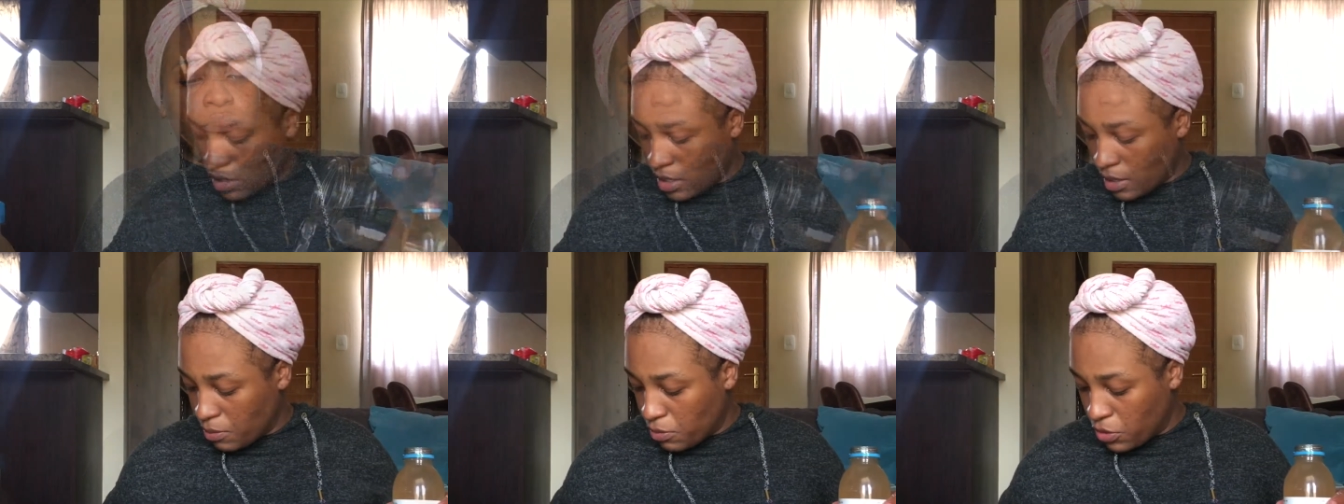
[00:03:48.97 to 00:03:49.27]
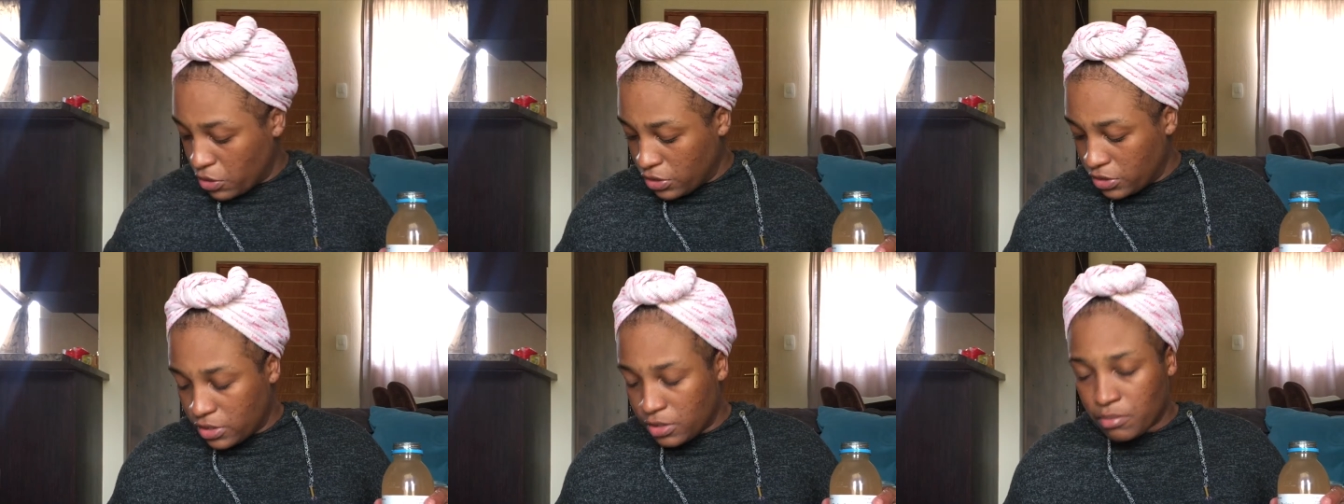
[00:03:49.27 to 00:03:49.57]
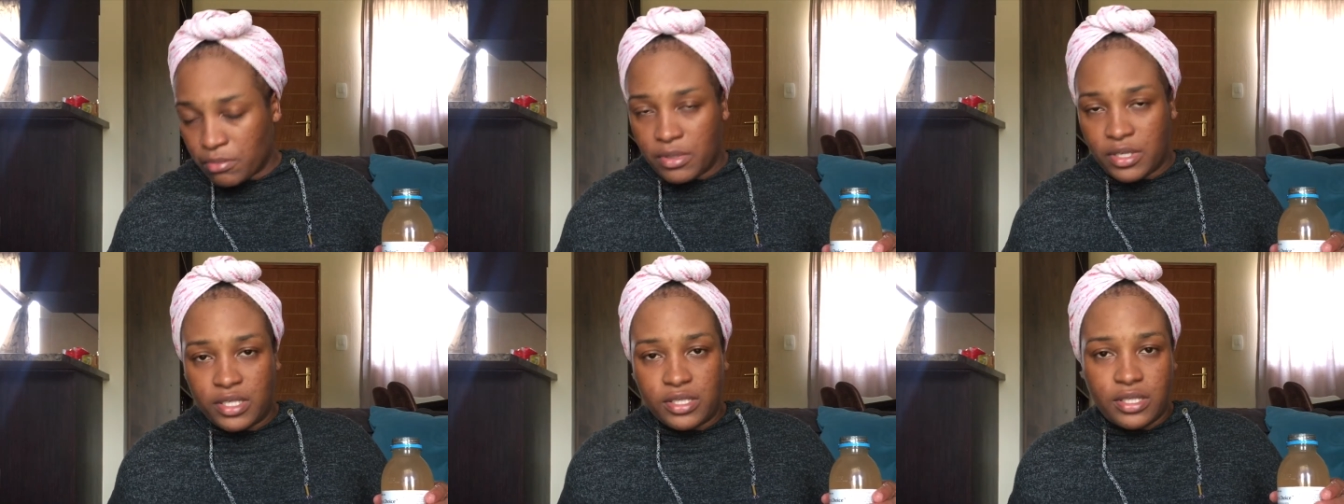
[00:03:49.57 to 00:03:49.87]
I'm going
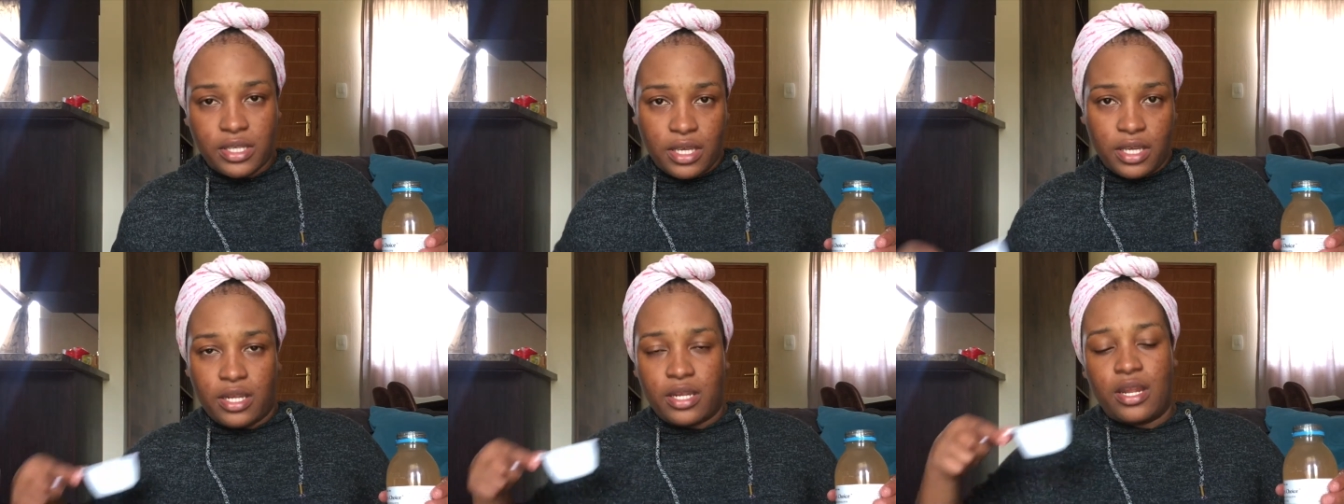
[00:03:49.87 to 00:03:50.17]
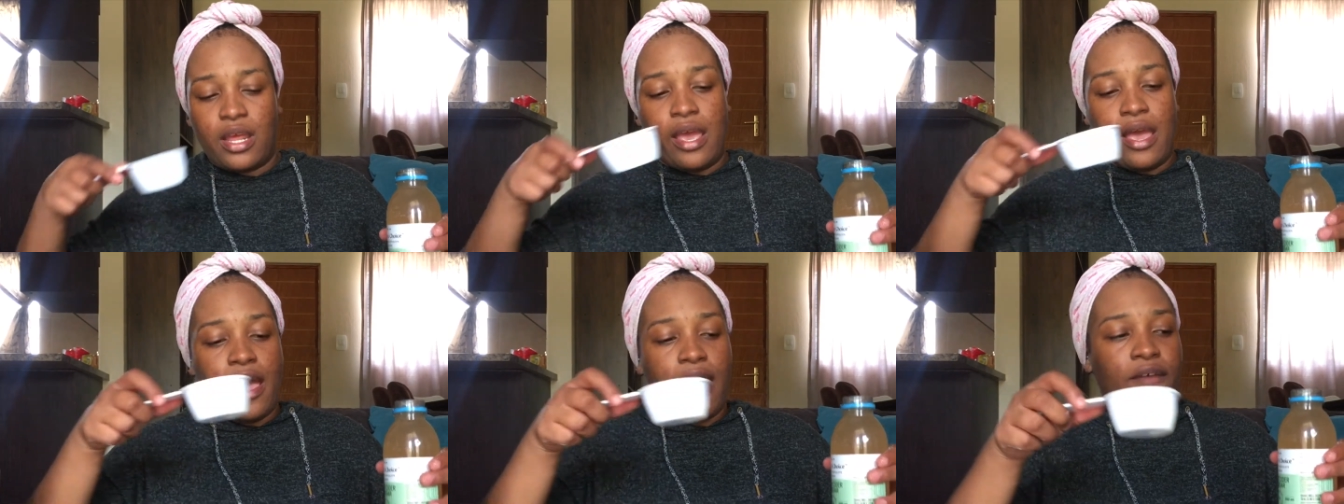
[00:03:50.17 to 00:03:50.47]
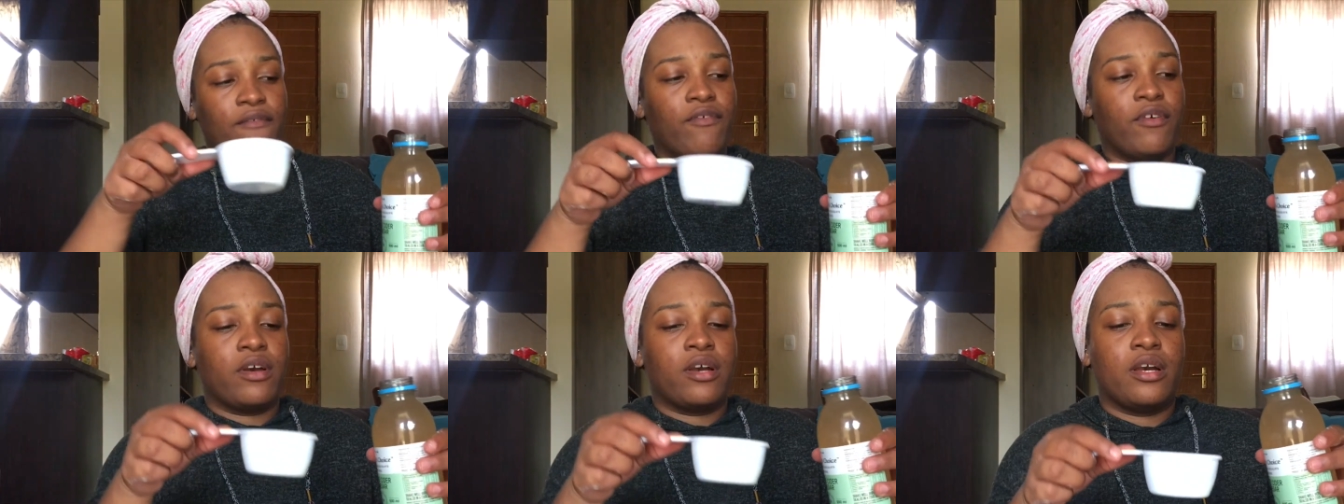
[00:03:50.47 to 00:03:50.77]
to mix in
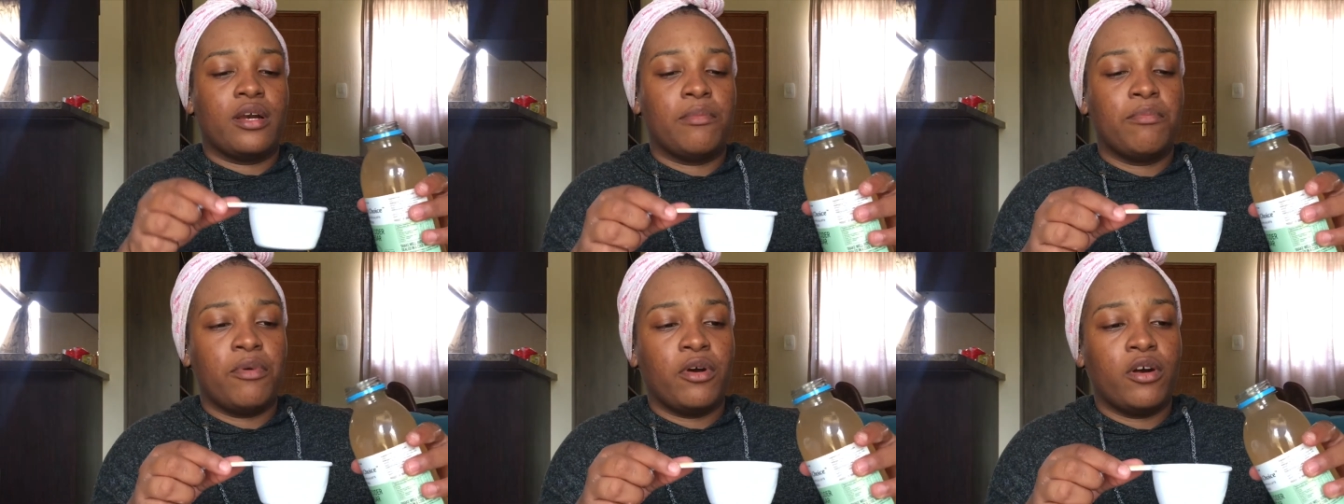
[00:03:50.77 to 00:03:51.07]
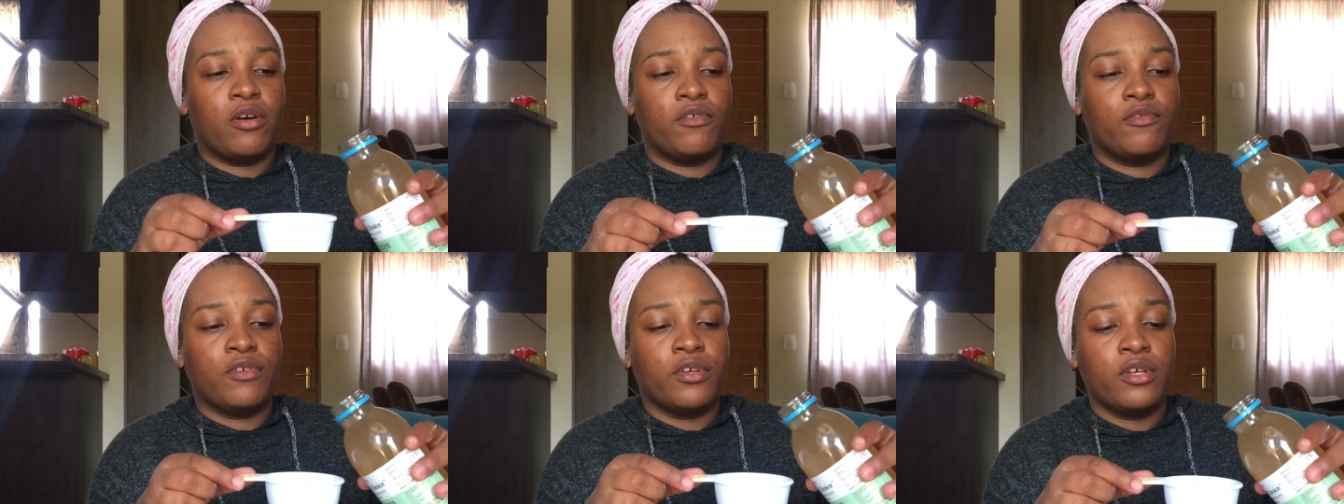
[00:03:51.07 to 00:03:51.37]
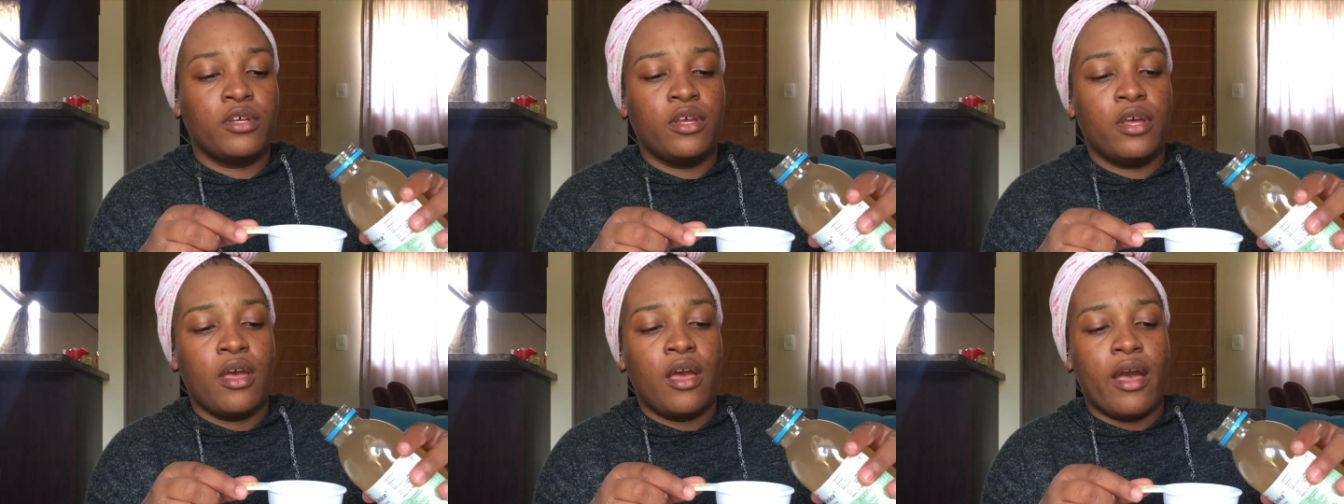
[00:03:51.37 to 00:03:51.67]
half a cup of
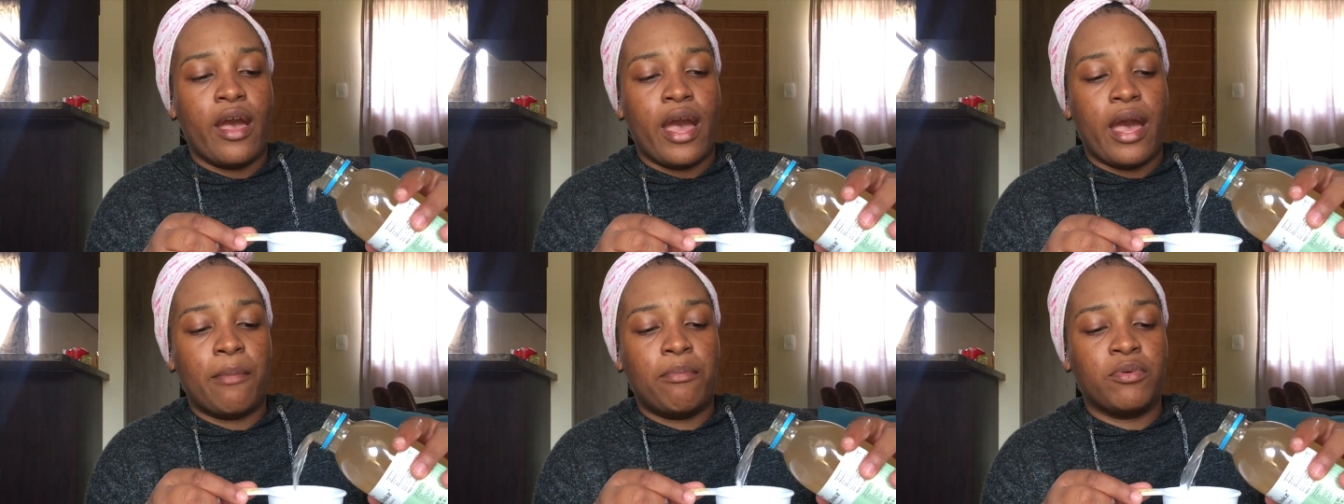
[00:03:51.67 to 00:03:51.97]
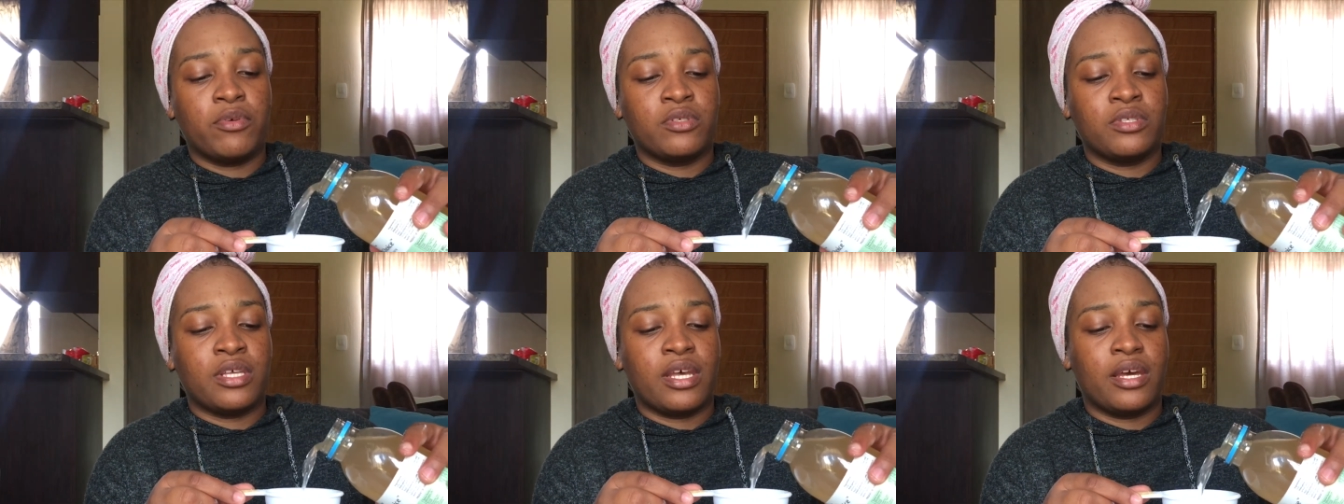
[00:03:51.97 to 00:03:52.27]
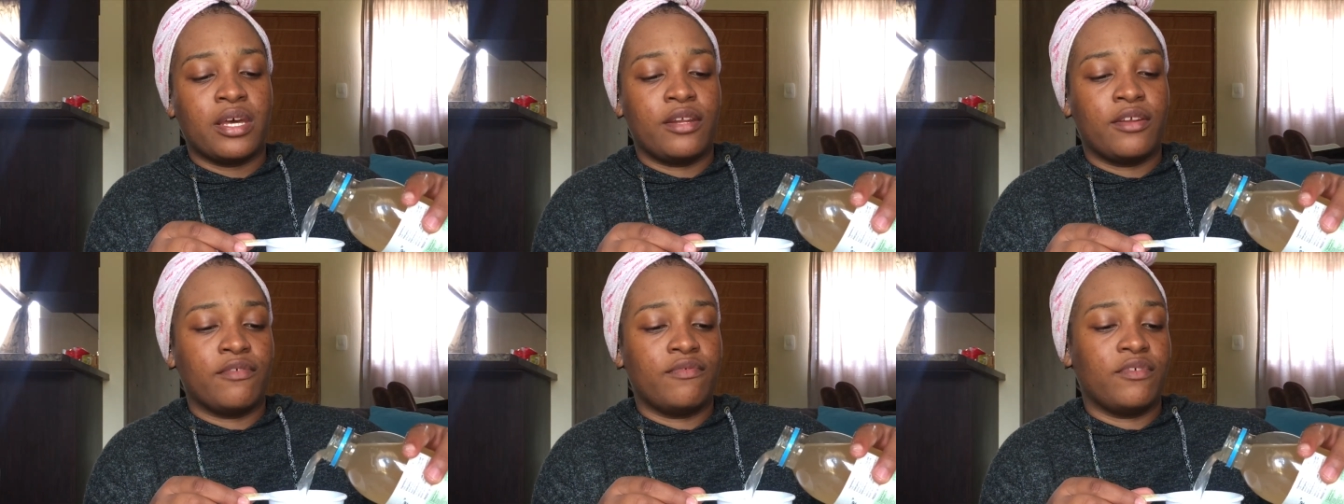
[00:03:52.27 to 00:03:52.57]
apple cider